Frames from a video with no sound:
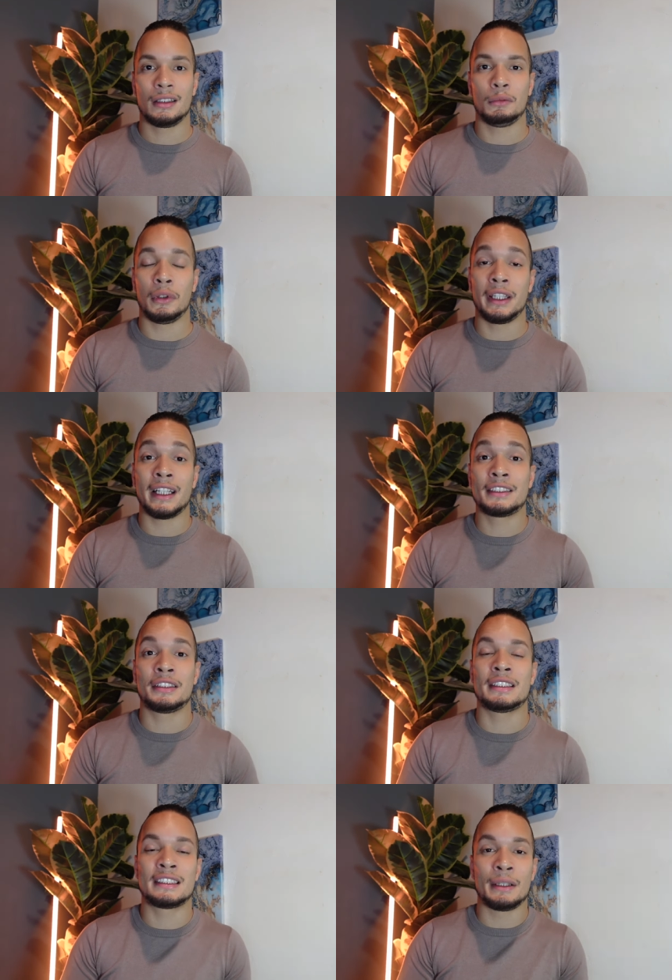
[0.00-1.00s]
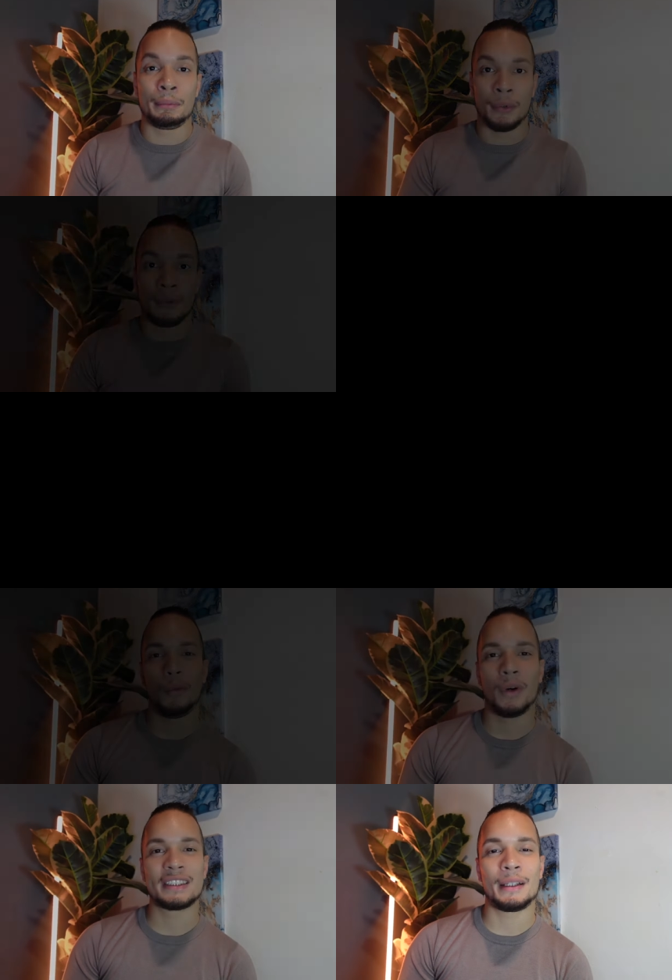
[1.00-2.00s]
Well, the answer is simple.
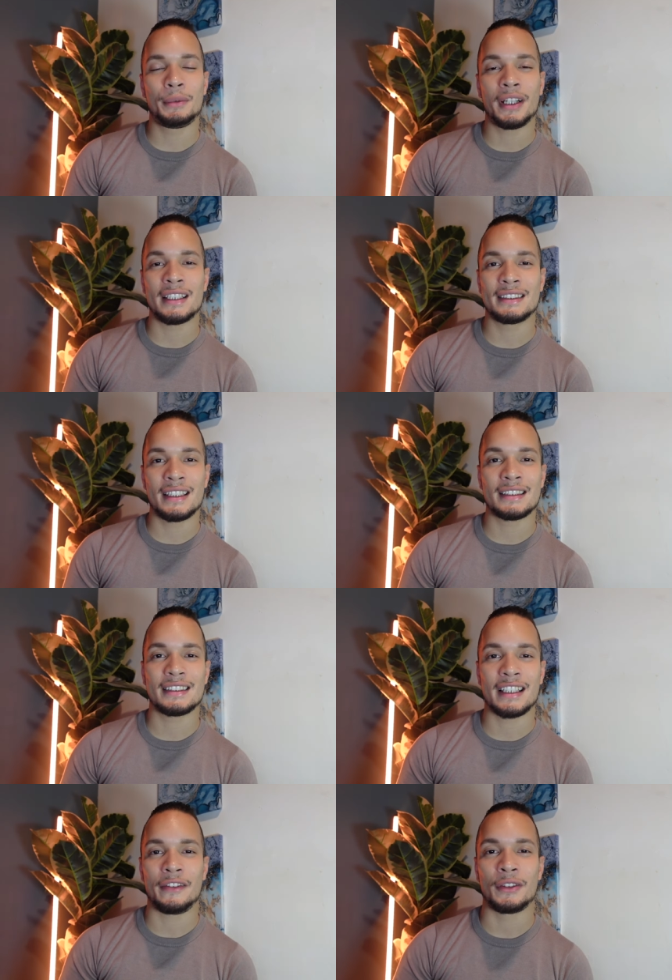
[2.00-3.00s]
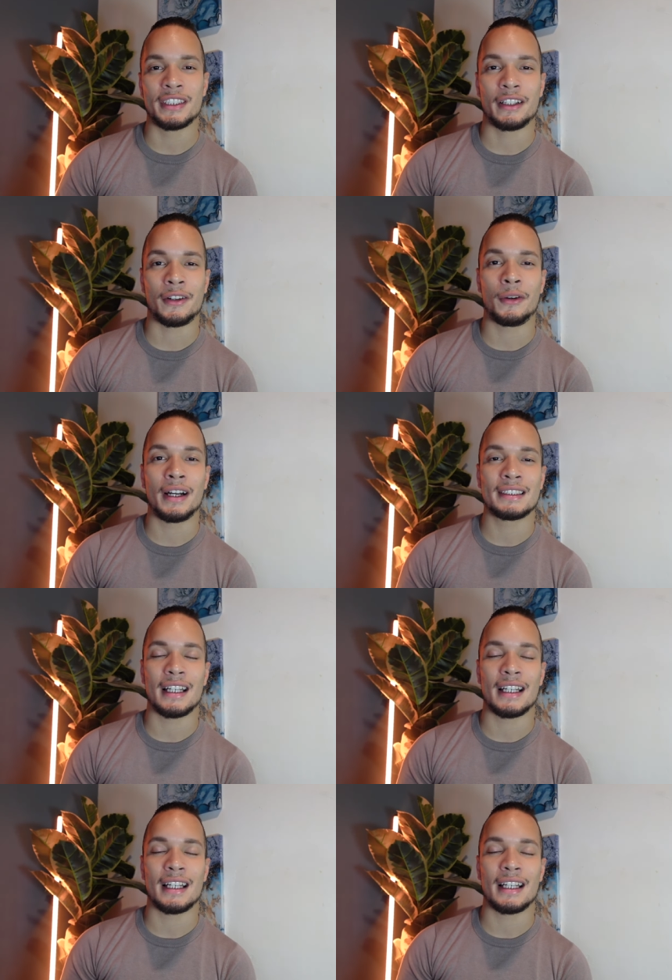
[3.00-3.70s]
What's up, you guys? This is Kevin Ortega Rojas.